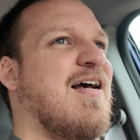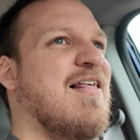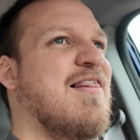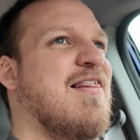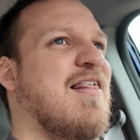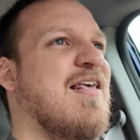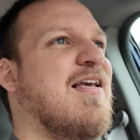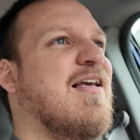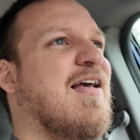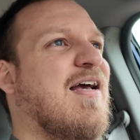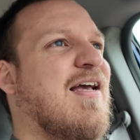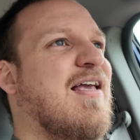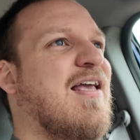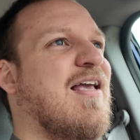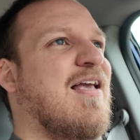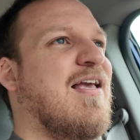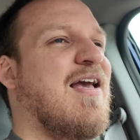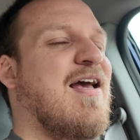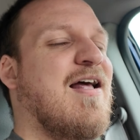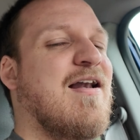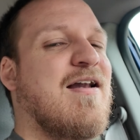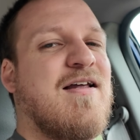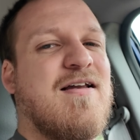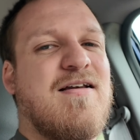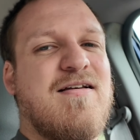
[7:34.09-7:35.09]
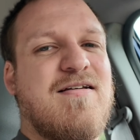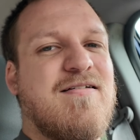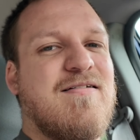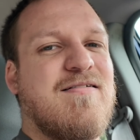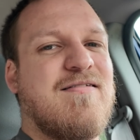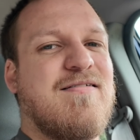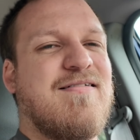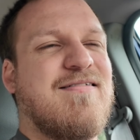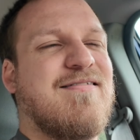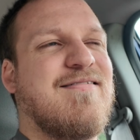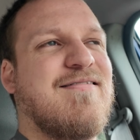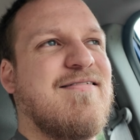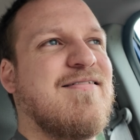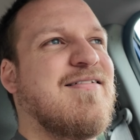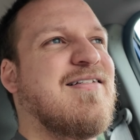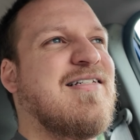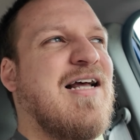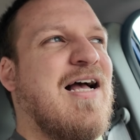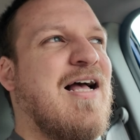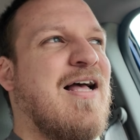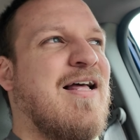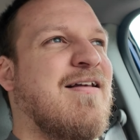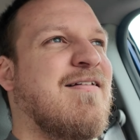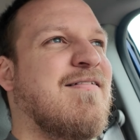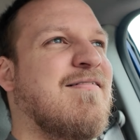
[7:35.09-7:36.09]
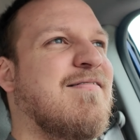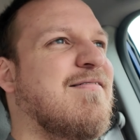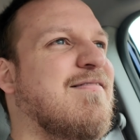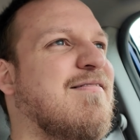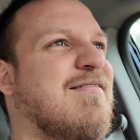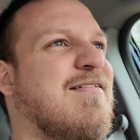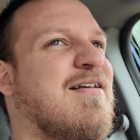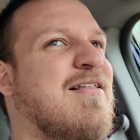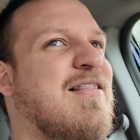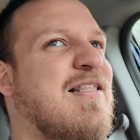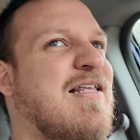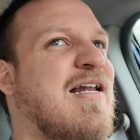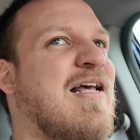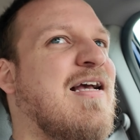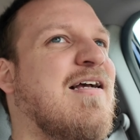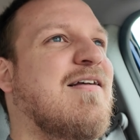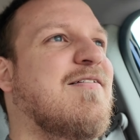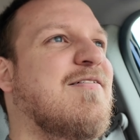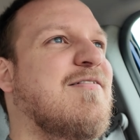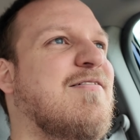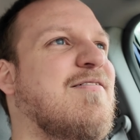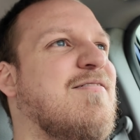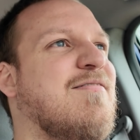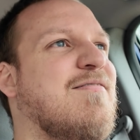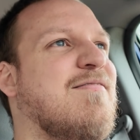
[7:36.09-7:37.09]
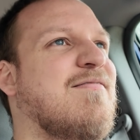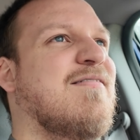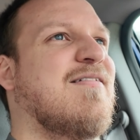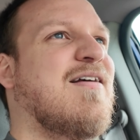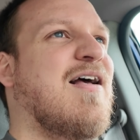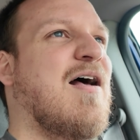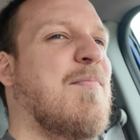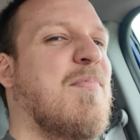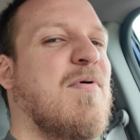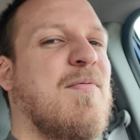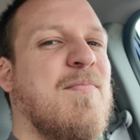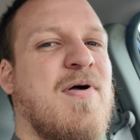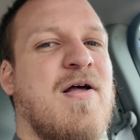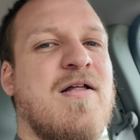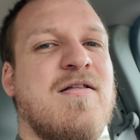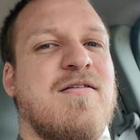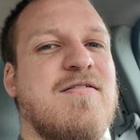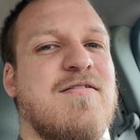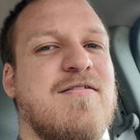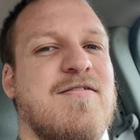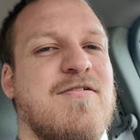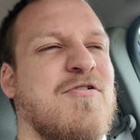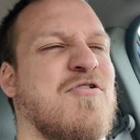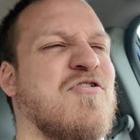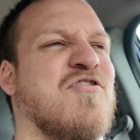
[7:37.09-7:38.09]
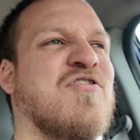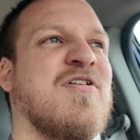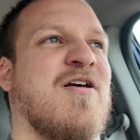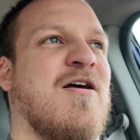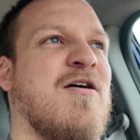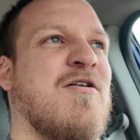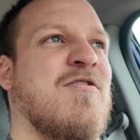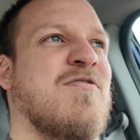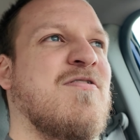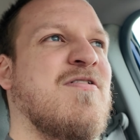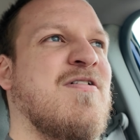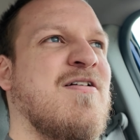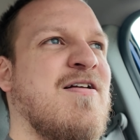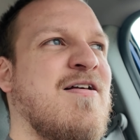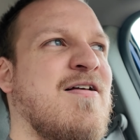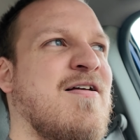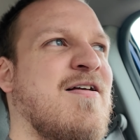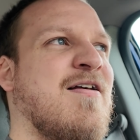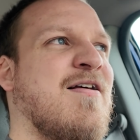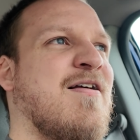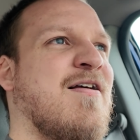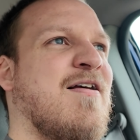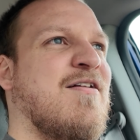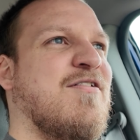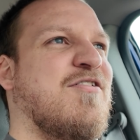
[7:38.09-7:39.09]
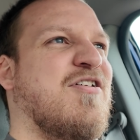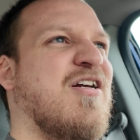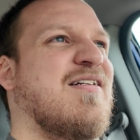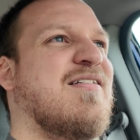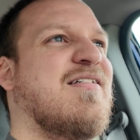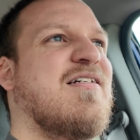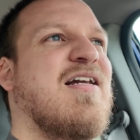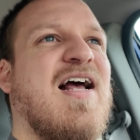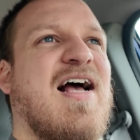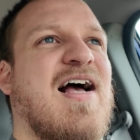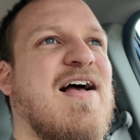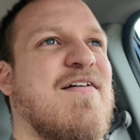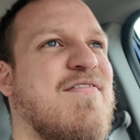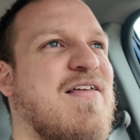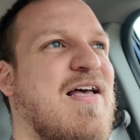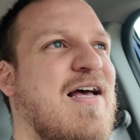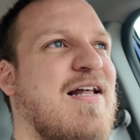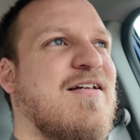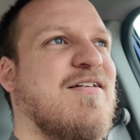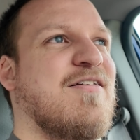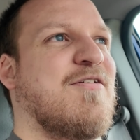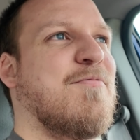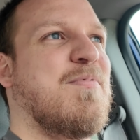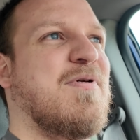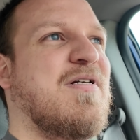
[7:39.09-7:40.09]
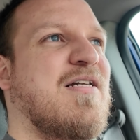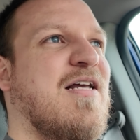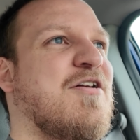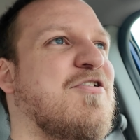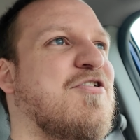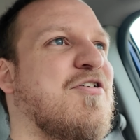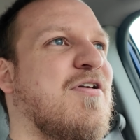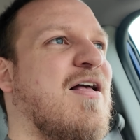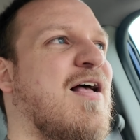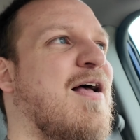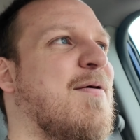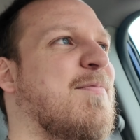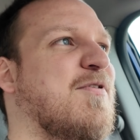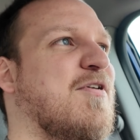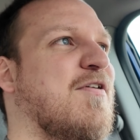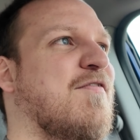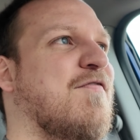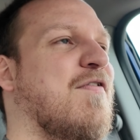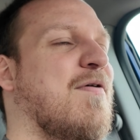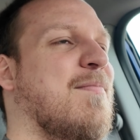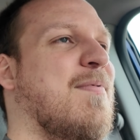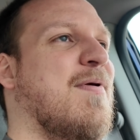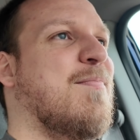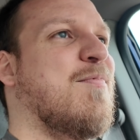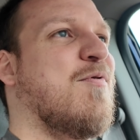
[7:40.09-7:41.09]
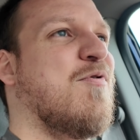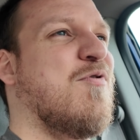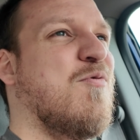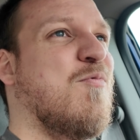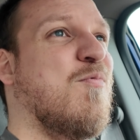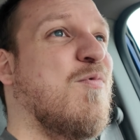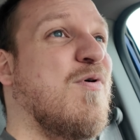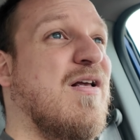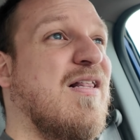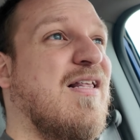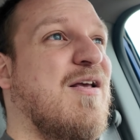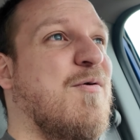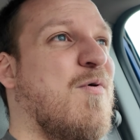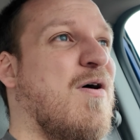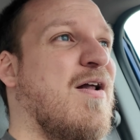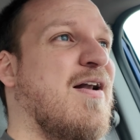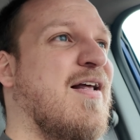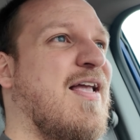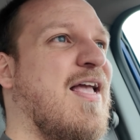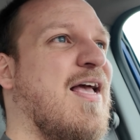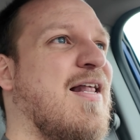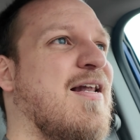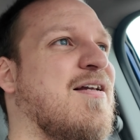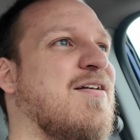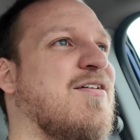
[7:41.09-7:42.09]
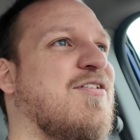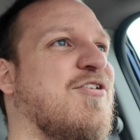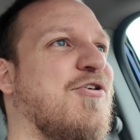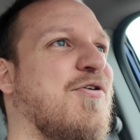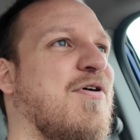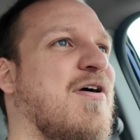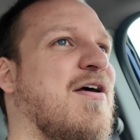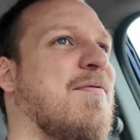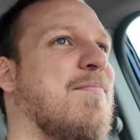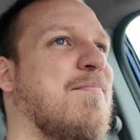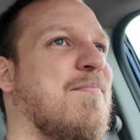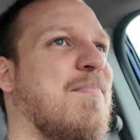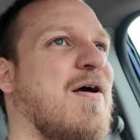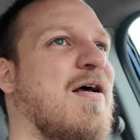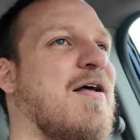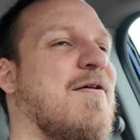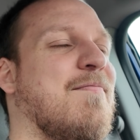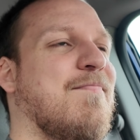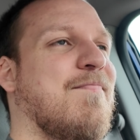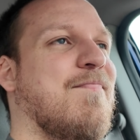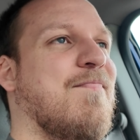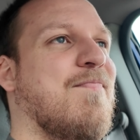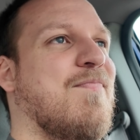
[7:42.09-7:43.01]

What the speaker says: I think I can get it done in the next couple months or so, just to have that as a potential option for people who really want to get into it. But,